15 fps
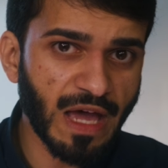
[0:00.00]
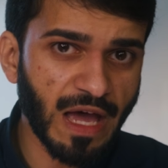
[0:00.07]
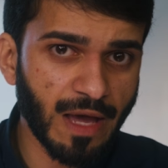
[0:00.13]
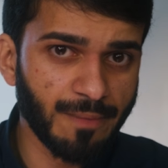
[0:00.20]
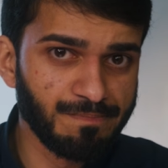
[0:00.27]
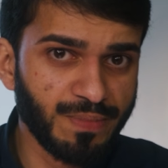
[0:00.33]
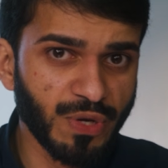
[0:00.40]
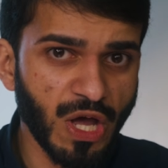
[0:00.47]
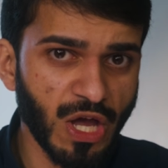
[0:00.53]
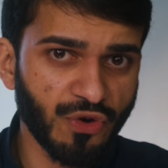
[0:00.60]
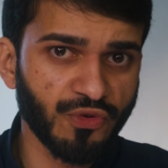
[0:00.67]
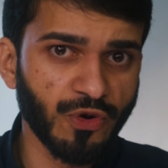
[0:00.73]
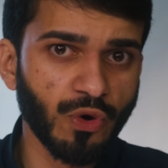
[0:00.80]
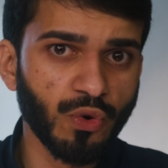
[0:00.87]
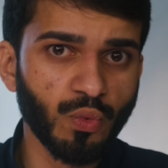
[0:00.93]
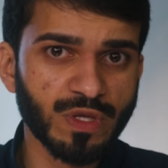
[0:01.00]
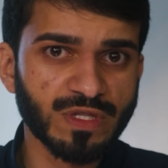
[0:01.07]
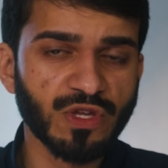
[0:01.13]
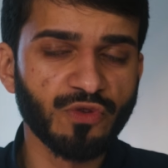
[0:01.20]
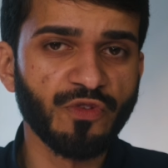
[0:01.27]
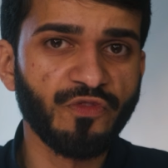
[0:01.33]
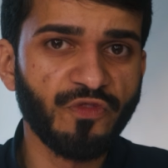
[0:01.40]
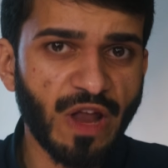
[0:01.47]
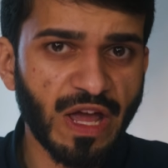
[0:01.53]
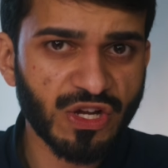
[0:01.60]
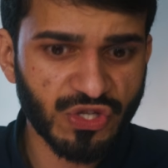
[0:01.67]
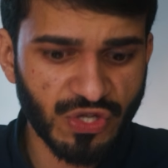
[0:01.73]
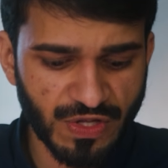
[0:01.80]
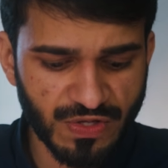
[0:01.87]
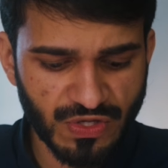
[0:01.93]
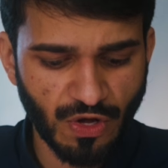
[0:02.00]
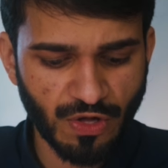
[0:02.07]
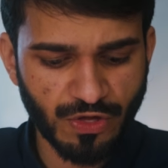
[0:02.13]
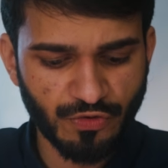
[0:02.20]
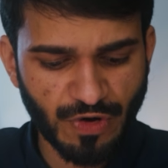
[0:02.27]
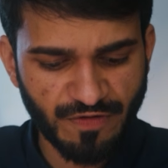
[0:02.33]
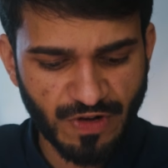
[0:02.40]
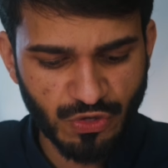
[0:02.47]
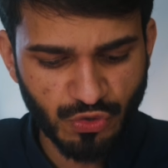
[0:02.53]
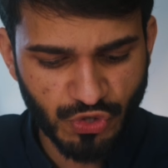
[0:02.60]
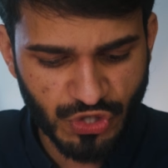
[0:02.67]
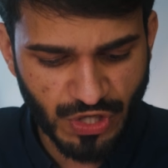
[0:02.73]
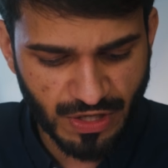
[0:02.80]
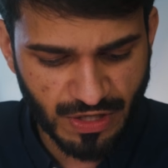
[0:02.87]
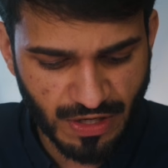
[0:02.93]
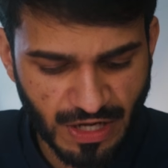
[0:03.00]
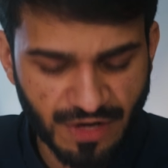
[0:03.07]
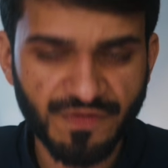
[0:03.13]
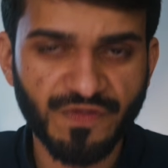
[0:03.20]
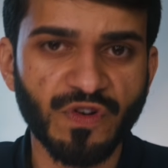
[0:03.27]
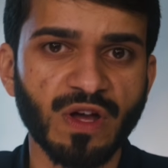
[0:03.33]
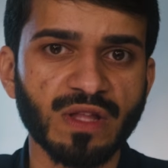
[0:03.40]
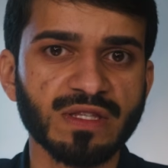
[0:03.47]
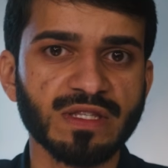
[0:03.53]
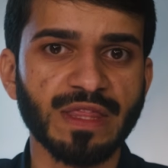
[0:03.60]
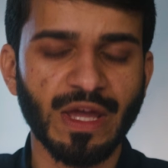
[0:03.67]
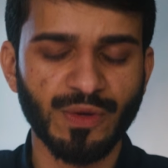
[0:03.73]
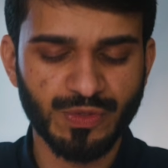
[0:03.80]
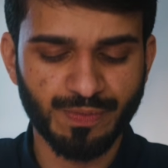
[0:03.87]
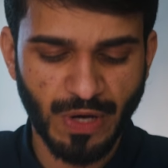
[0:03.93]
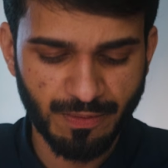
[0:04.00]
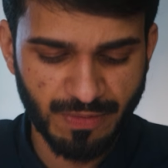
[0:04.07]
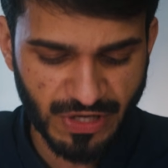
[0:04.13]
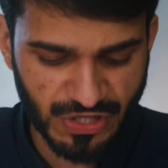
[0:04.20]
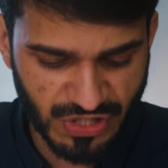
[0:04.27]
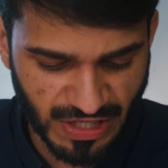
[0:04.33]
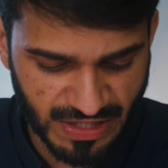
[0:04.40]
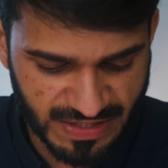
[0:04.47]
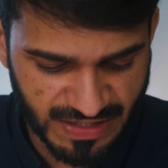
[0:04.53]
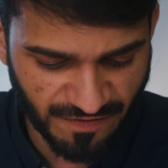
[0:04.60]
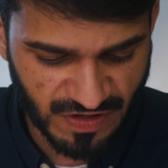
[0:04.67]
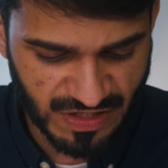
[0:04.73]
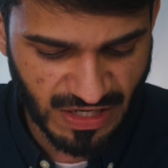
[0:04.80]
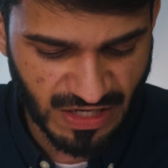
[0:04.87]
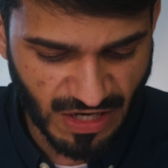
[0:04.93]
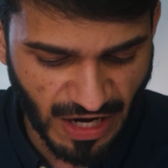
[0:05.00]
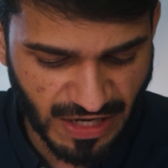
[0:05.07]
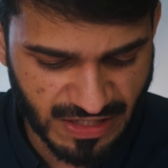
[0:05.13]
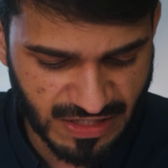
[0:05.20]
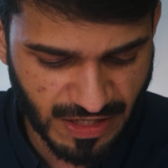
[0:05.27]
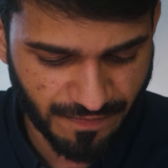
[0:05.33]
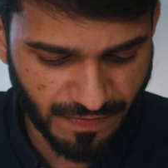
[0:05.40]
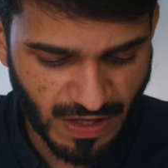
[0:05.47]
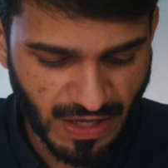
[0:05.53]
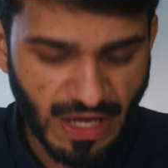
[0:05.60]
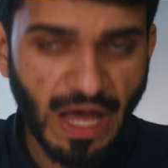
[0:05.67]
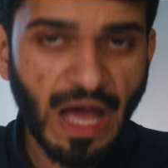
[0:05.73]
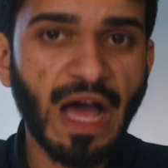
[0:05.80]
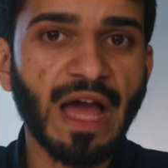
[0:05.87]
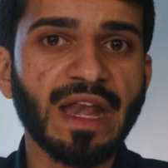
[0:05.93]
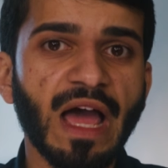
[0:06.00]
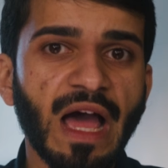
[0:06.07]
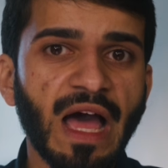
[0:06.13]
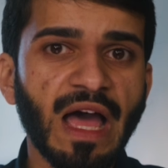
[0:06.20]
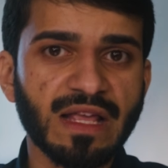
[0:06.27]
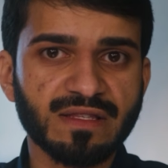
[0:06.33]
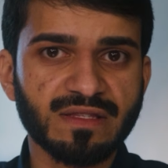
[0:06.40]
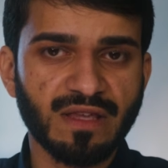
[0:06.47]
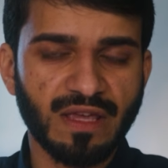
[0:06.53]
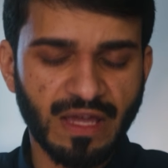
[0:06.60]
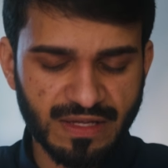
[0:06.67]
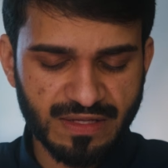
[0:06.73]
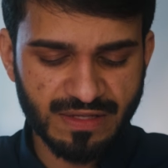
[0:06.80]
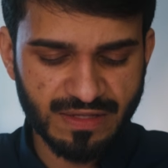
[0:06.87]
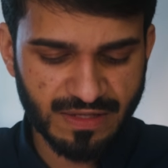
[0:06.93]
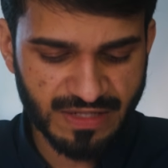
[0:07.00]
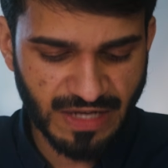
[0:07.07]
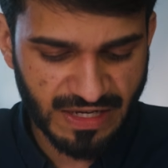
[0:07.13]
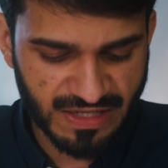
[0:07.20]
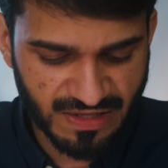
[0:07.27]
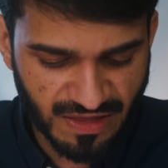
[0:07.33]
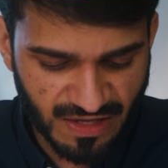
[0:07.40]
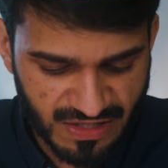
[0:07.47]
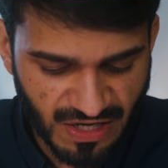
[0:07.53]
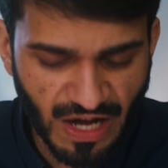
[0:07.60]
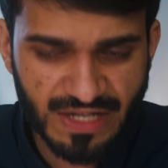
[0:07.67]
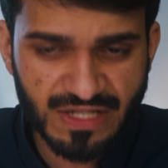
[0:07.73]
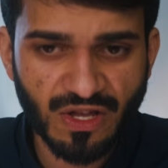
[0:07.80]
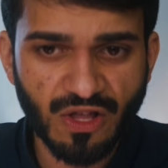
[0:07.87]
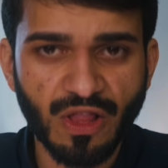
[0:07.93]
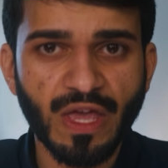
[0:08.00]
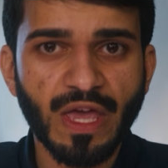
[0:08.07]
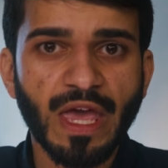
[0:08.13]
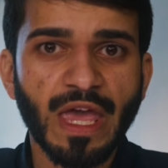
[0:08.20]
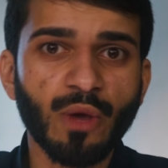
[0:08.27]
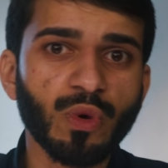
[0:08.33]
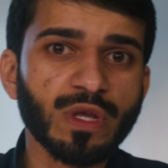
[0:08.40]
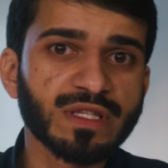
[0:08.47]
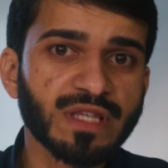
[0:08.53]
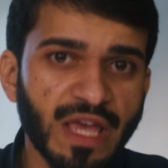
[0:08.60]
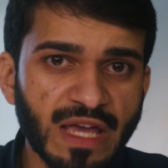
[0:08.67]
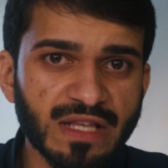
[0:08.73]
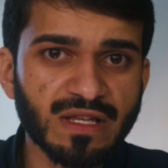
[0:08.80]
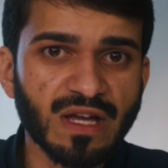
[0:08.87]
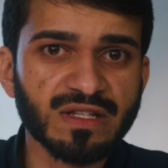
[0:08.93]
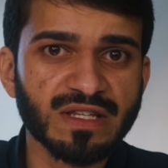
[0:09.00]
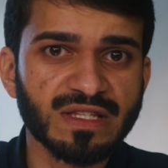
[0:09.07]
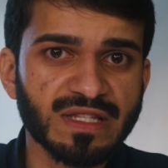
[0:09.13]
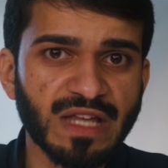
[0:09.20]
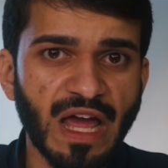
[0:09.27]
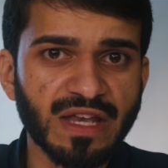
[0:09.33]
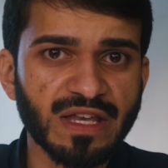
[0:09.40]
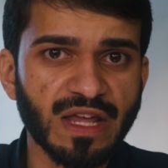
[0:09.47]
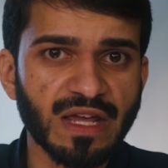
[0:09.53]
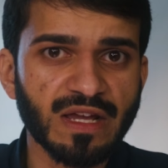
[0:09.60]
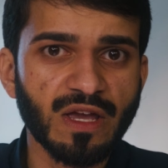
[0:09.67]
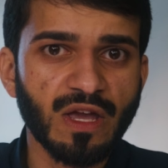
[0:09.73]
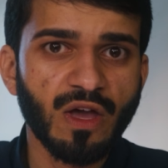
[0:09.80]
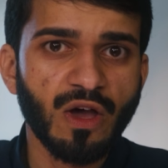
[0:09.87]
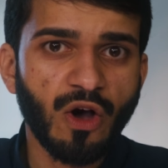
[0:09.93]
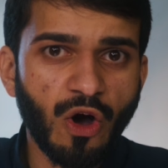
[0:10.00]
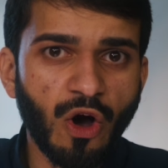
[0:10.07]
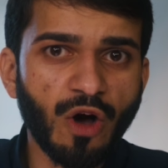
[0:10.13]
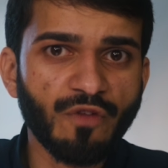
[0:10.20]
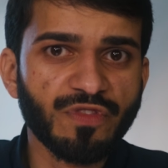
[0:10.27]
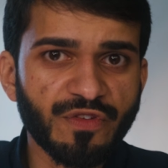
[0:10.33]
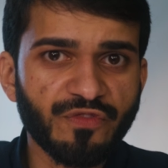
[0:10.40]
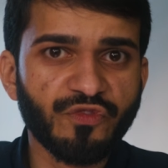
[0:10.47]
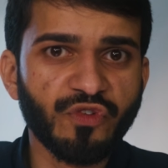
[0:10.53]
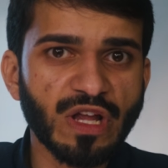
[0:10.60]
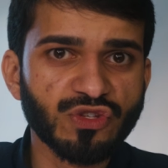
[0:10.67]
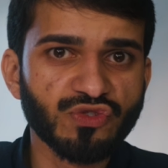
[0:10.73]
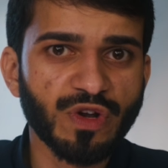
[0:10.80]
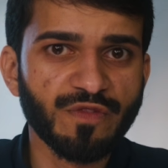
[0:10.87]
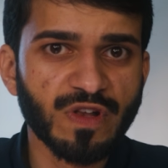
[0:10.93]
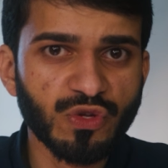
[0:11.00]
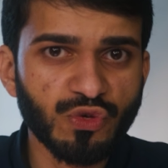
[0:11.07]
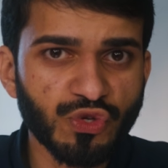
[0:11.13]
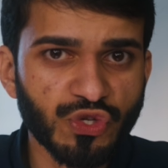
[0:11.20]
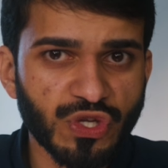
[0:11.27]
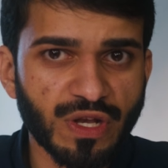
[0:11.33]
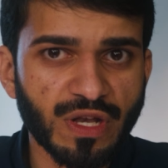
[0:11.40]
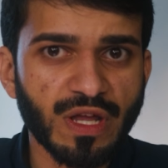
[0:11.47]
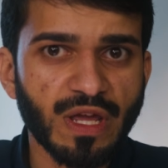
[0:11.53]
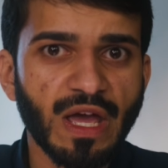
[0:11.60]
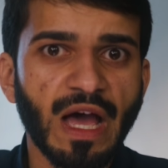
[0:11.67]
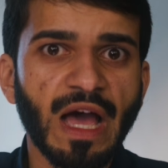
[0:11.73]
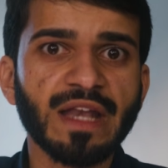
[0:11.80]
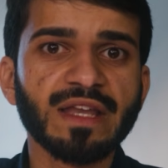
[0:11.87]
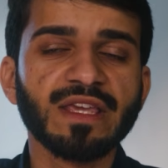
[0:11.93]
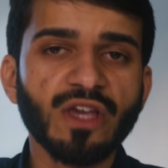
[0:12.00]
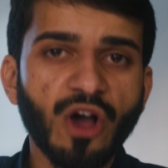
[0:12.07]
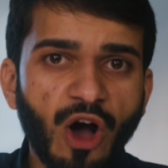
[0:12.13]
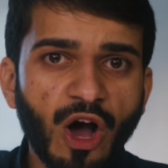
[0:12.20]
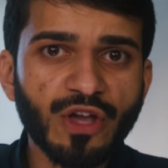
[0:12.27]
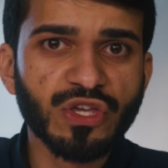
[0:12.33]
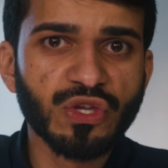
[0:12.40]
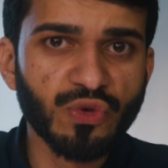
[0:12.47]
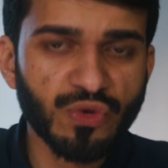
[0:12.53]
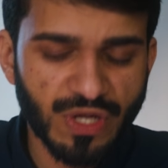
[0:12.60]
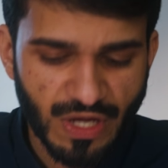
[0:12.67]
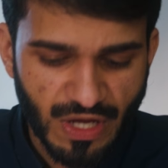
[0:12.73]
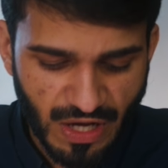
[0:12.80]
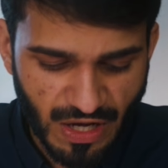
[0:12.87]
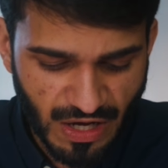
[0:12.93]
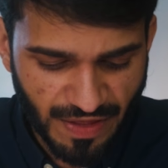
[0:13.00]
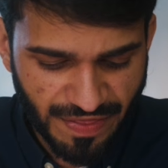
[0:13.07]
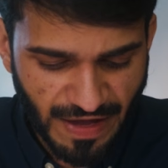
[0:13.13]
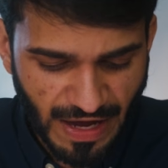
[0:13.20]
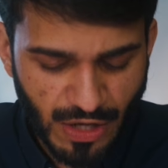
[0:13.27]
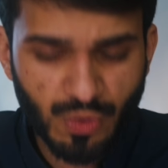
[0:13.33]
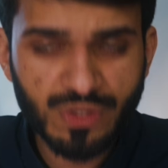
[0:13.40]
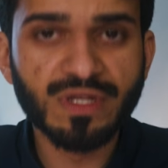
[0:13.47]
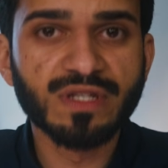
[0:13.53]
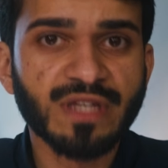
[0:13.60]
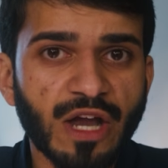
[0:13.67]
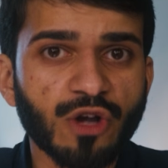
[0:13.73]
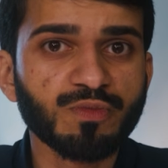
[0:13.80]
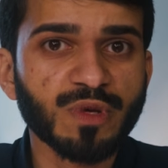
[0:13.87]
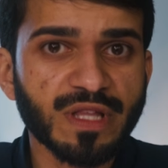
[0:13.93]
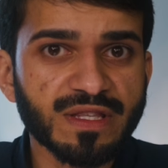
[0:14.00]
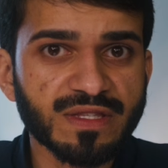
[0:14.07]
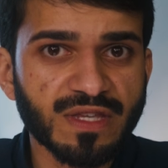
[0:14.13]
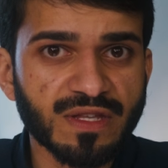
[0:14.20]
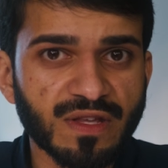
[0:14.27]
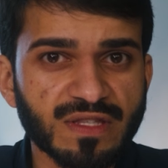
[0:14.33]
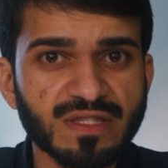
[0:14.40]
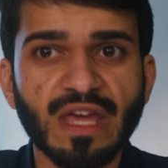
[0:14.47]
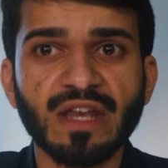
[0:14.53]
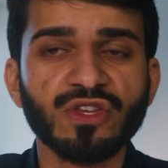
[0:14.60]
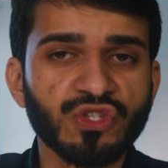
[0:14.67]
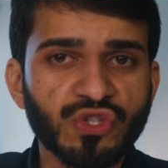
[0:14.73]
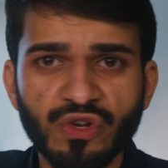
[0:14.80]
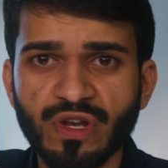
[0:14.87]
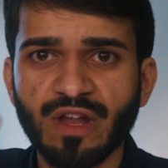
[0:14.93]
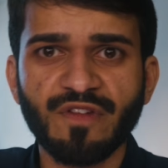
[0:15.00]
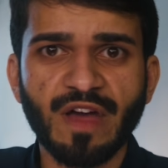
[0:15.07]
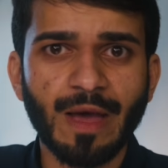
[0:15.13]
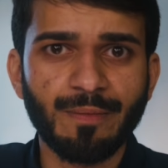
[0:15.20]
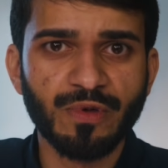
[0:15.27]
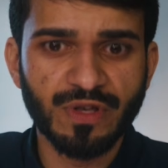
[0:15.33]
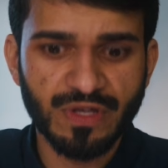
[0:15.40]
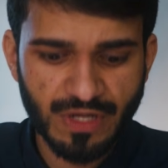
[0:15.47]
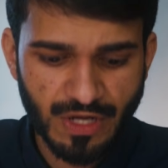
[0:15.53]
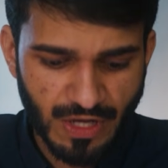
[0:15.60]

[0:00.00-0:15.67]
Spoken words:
that Burke wrote was The Reflections on the Revolution in France, and that was published in 1790. And as is stated in the title, it was his understanding of the French Revolution, and he argued that it was a terrible incident, that it shouldn't have happened,